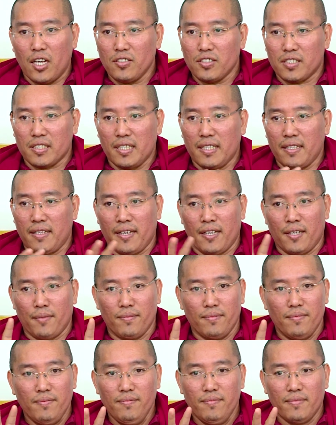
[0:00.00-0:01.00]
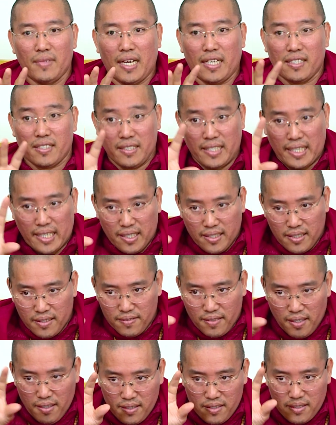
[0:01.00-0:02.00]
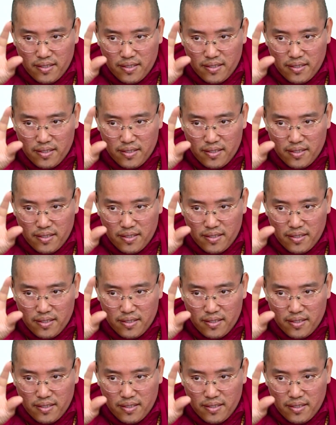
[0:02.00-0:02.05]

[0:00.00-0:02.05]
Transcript: don't see them as negative.